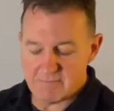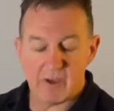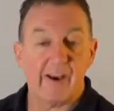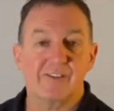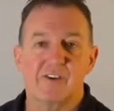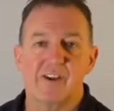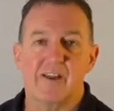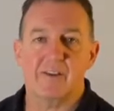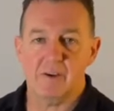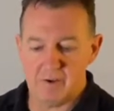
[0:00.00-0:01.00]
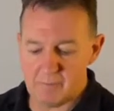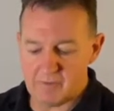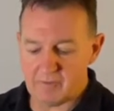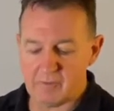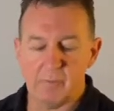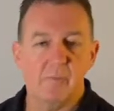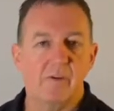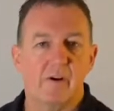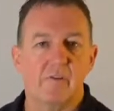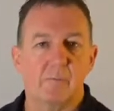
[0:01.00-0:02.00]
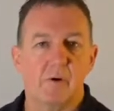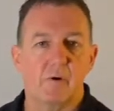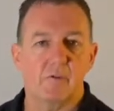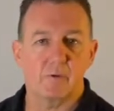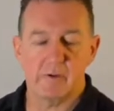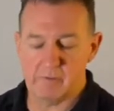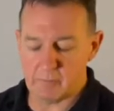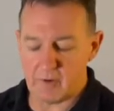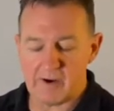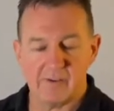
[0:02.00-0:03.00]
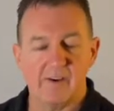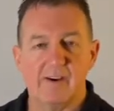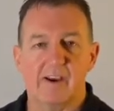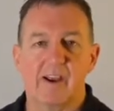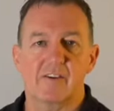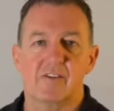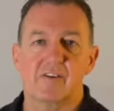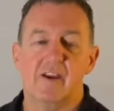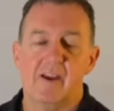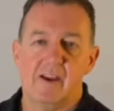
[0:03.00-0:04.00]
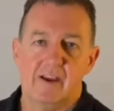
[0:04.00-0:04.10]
connection to other humans, spiritual inspiration and connection,